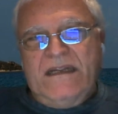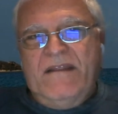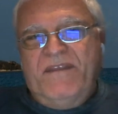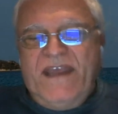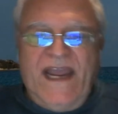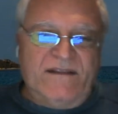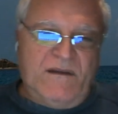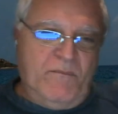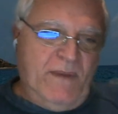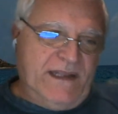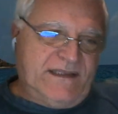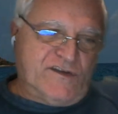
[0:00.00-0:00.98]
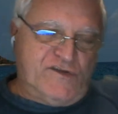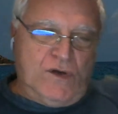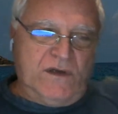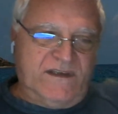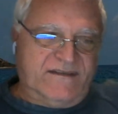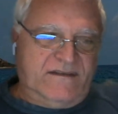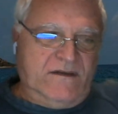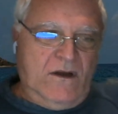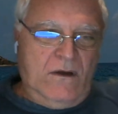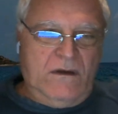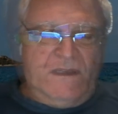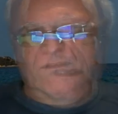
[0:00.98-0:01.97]
in the end a better choice.
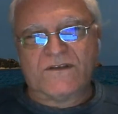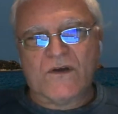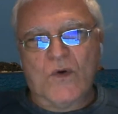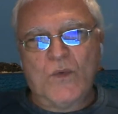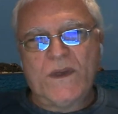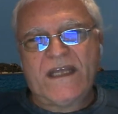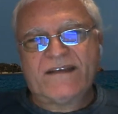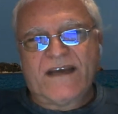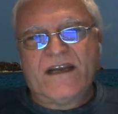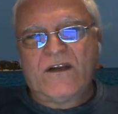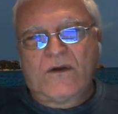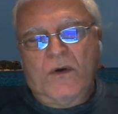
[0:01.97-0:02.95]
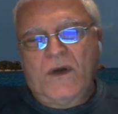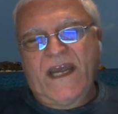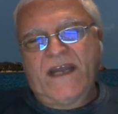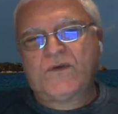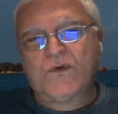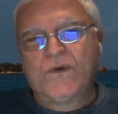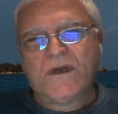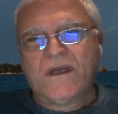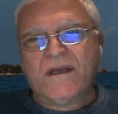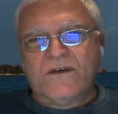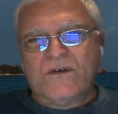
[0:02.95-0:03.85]
No, so we decided, okay, to